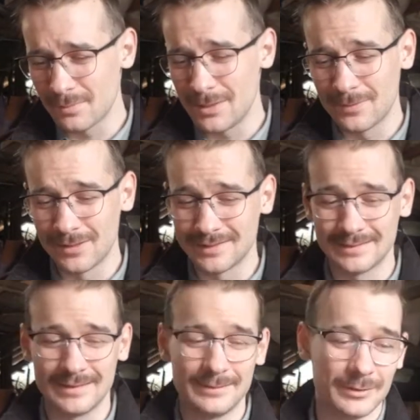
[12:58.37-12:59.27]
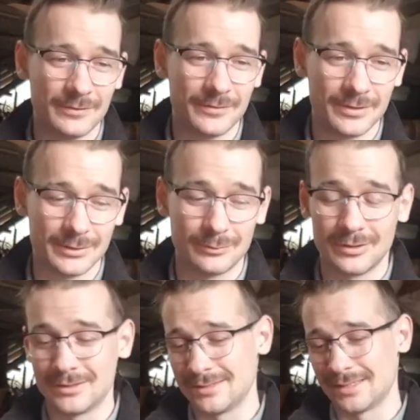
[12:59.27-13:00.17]
me personally, my first
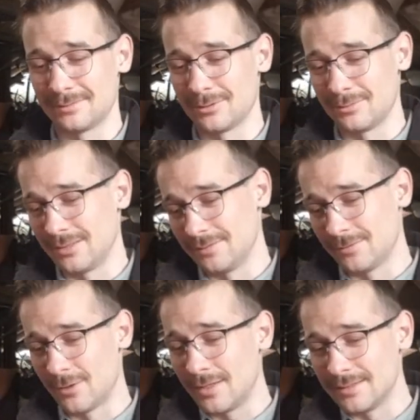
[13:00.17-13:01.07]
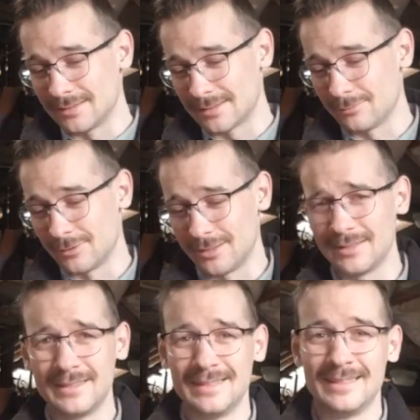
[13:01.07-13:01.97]
wallet, I can probably find it
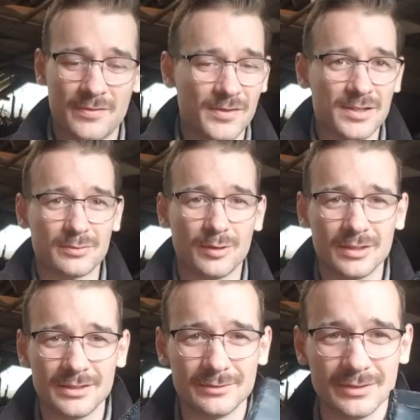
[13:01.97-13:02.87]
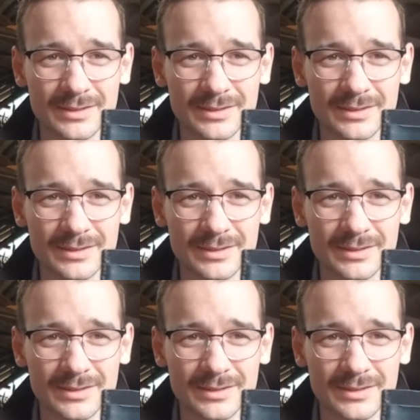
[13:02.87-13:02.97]
somewhere. My first wallet